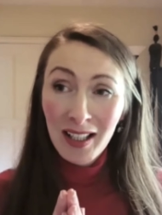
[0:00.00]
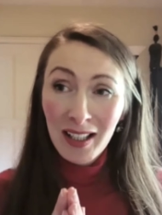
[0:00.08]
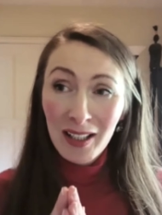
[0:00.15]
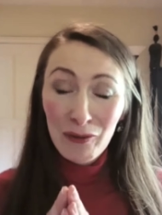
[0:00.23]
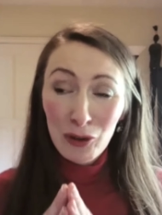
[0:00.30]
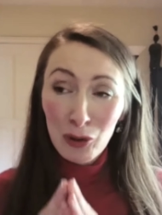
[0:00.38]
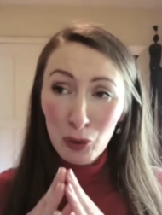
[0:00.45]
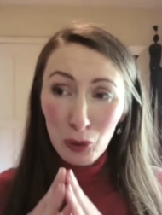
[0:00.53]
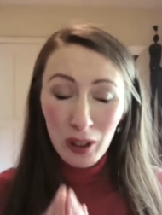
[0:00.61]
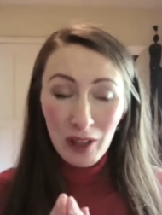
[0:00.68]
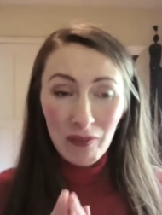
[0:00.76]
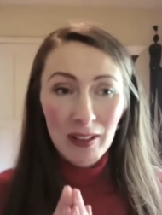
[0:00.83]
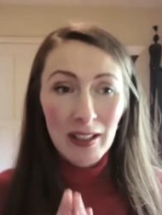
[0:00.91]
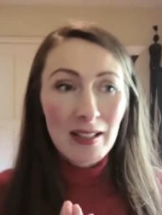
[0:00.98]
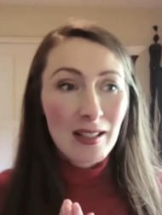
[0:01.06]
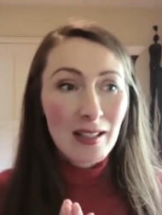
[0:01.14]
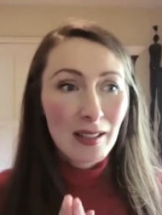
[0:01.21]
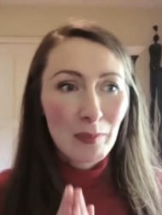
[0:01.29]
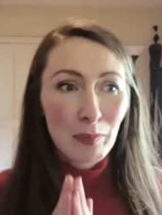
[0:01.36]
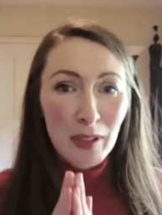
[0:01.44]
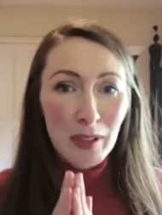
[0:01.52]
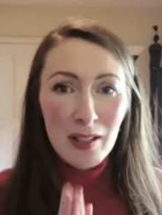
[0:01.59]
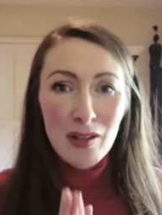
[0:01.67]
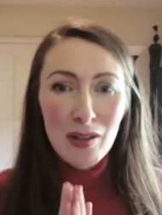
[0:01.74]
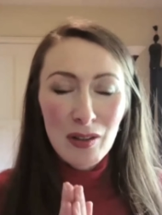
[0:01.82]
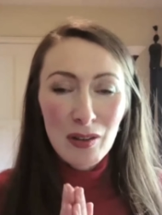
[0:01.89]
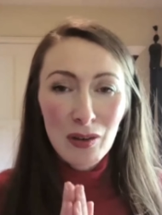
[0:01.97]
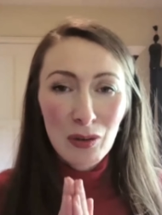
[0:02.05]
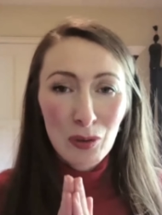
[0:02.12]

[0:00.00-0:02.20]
If you do have an idea, please